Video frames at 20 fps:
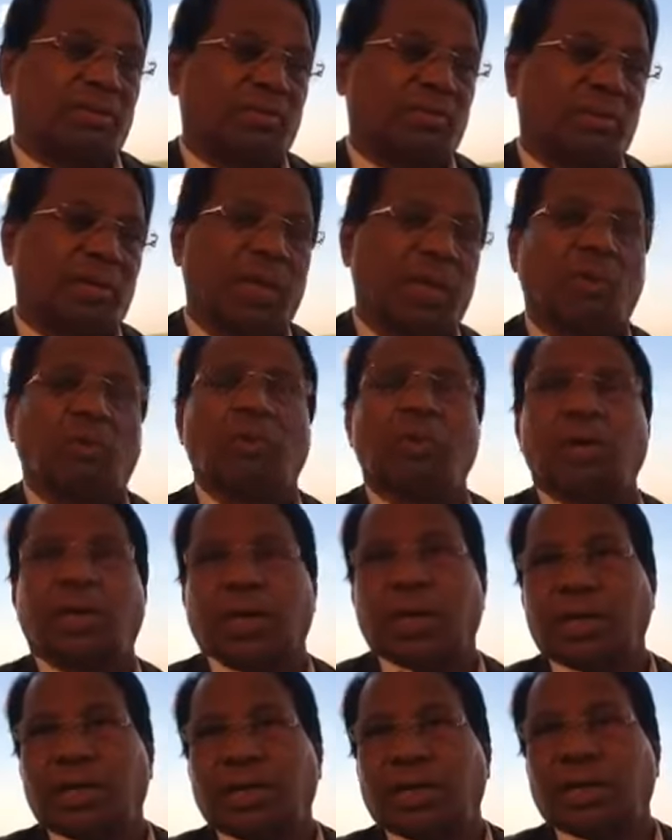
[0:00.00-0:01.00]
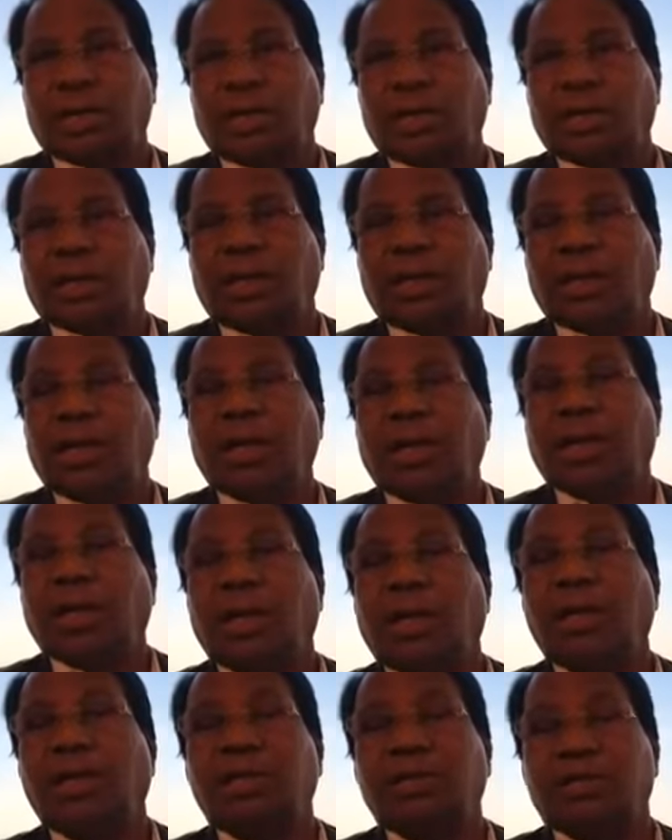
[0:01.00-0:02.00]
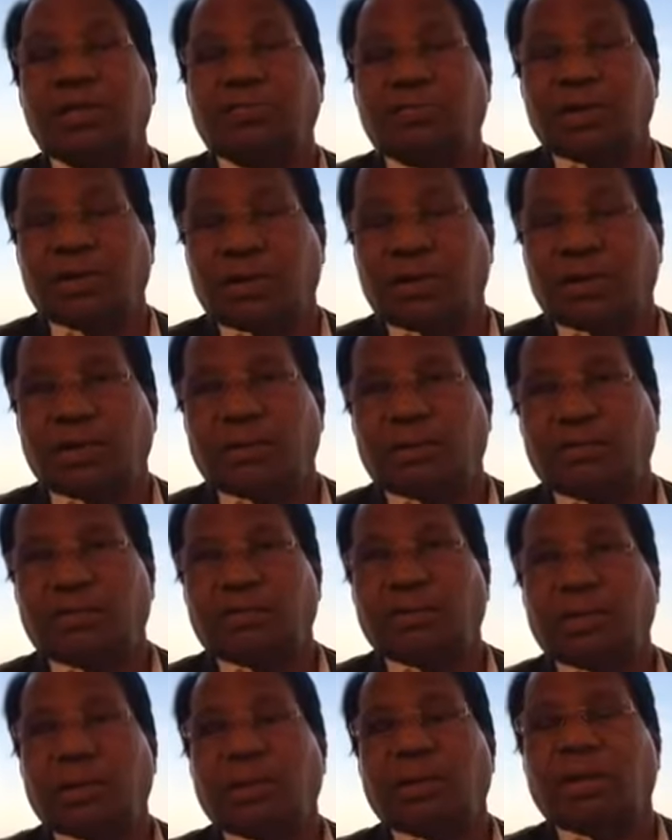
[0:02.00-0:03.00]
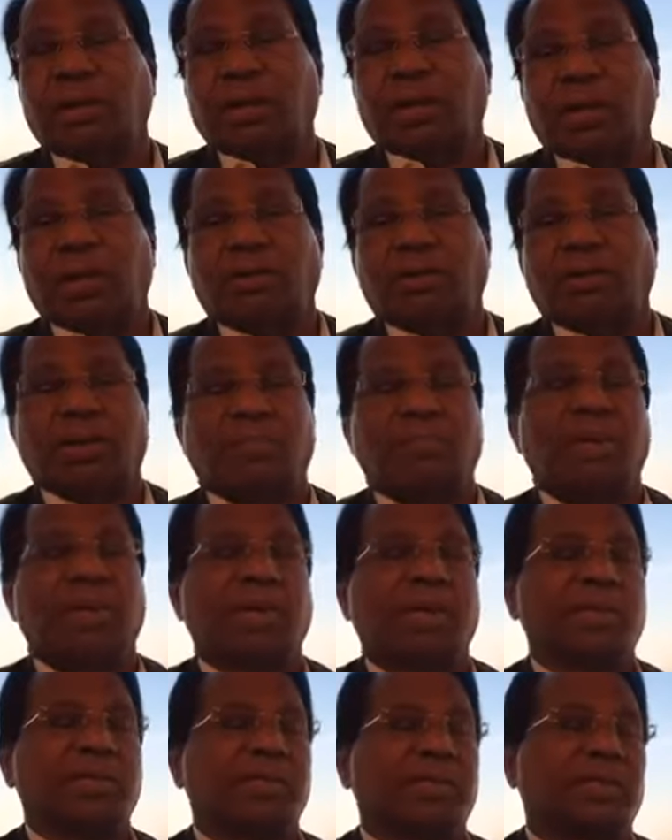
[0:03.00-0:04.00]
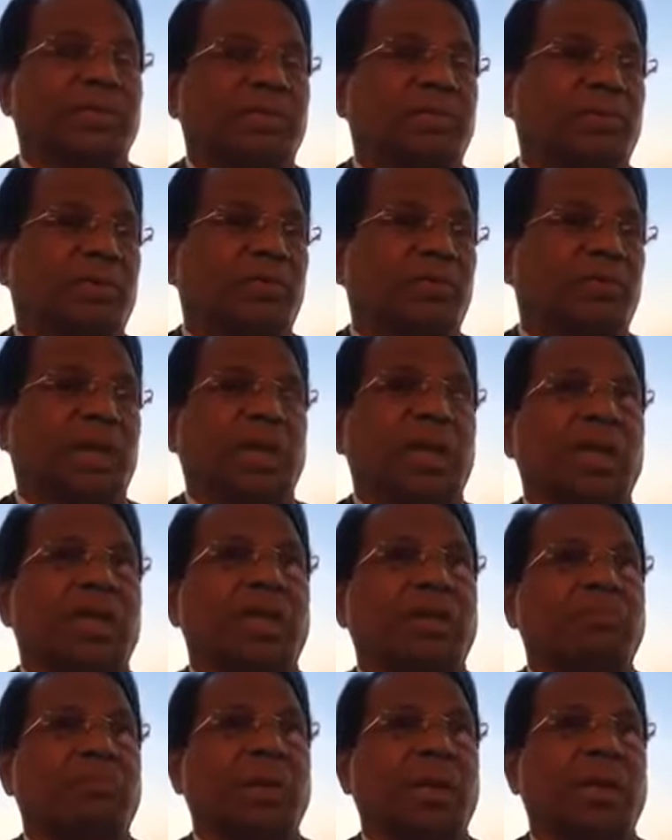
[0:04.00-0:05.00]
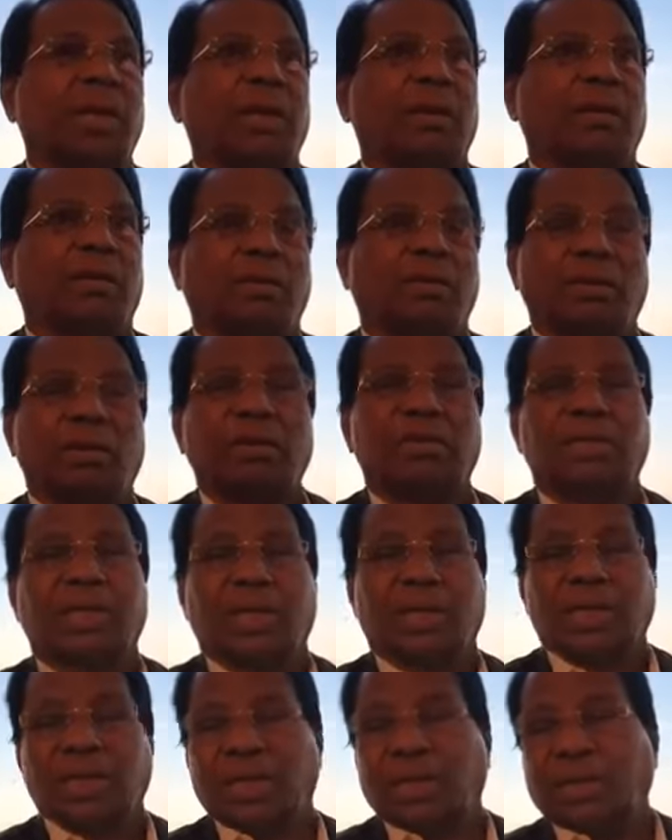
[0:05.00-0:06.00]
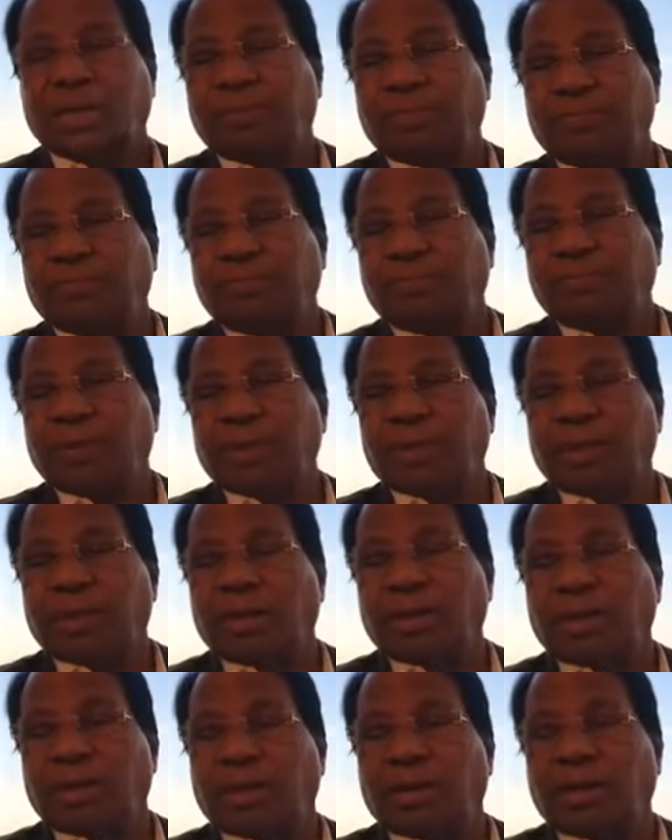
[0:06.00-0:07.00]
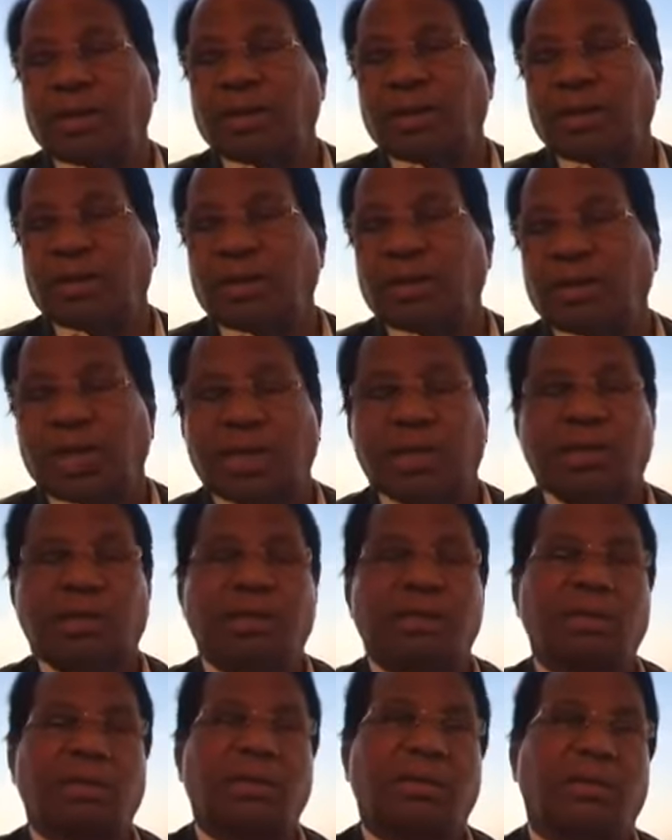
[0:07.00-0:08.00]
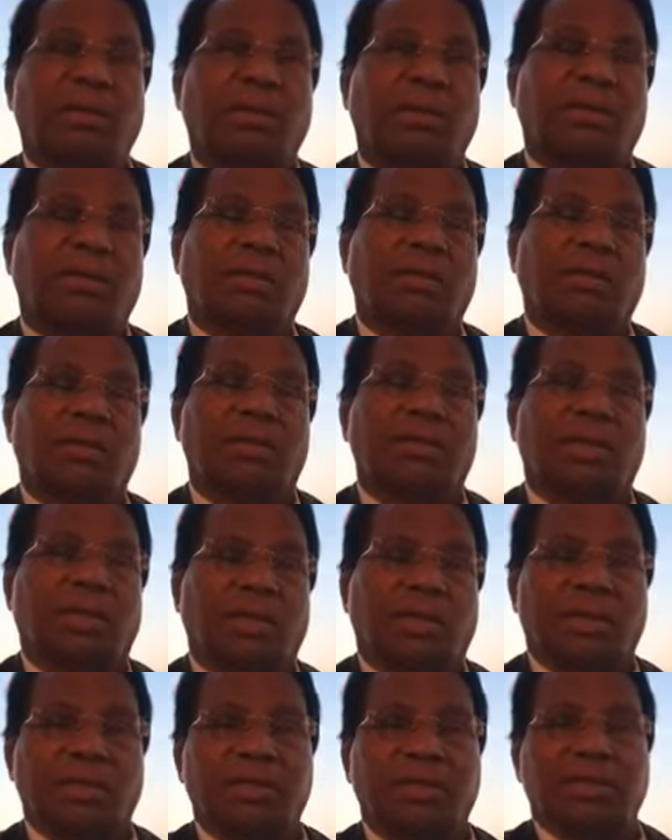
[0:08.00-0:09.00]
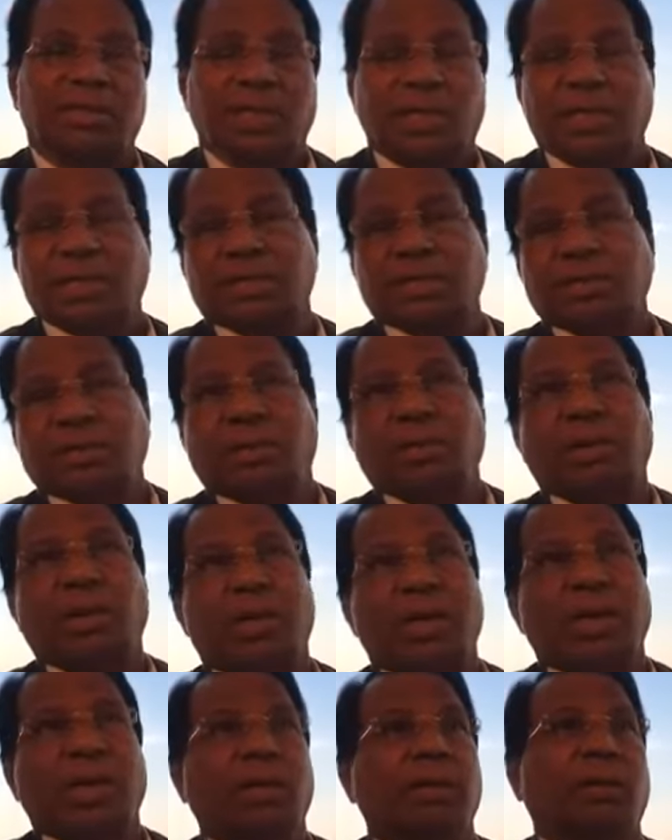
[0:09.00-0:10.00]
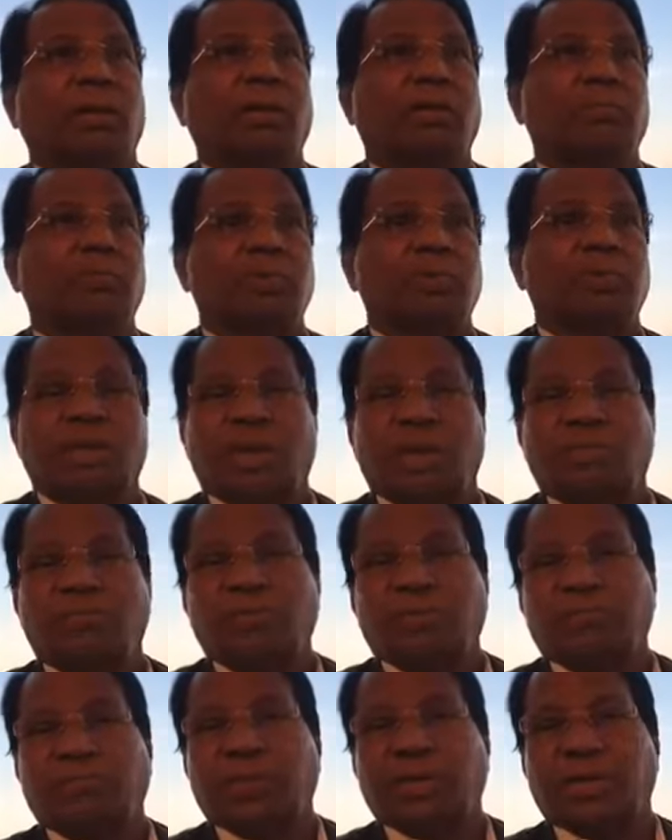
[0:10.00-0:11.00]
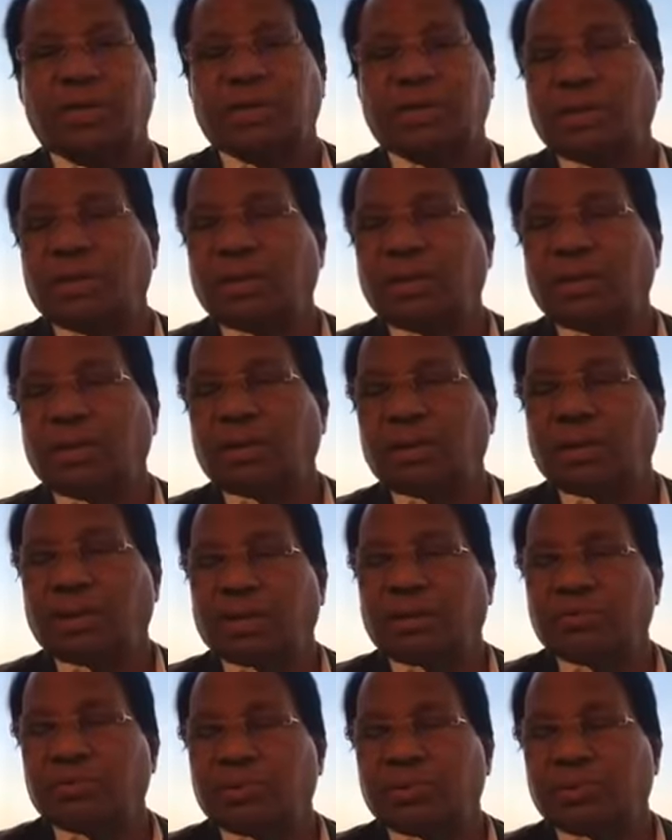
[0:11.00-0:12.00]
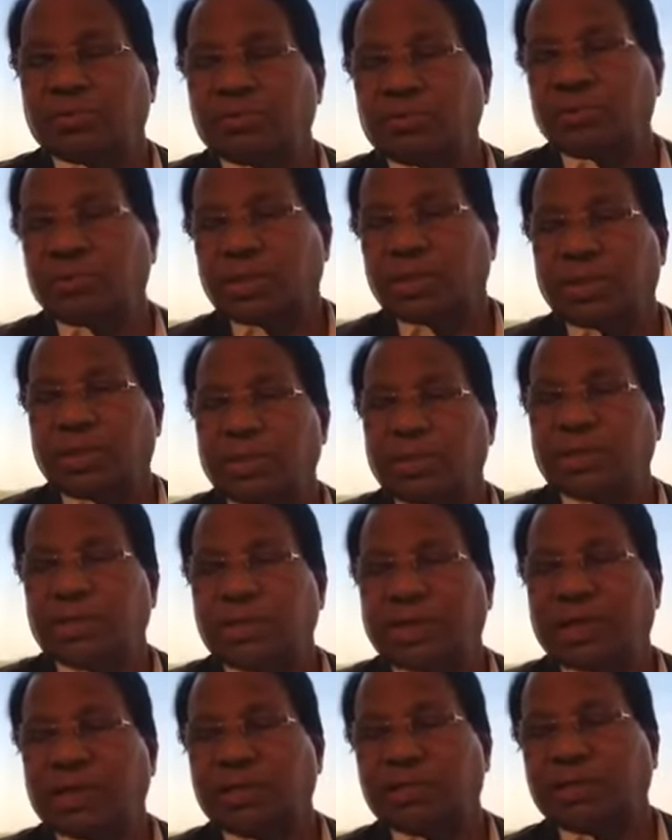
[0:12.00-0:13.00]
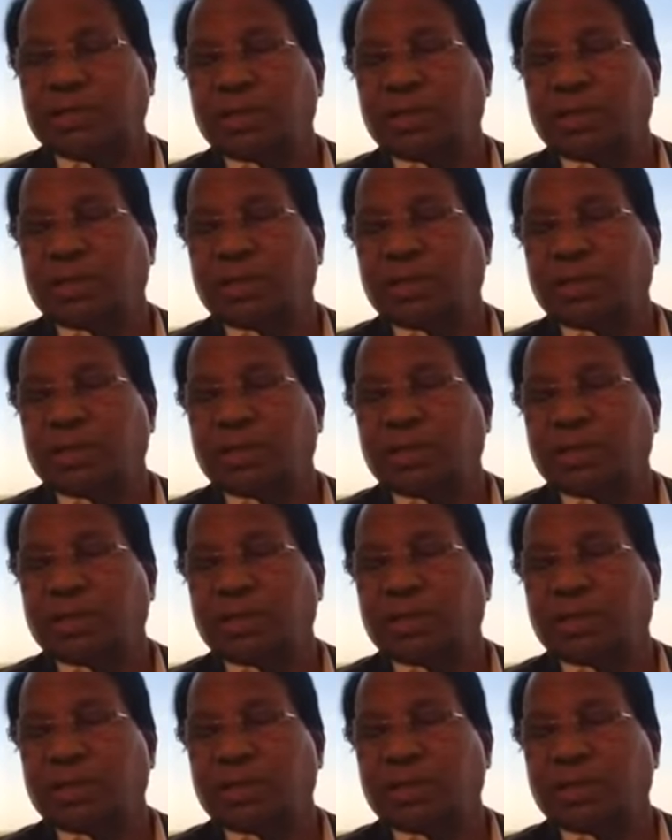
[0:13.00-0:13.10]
their own country, India leads the world. Our remittance is about $80 billion a year, and in that the southern states are leading. Almost half of it comes to southern states,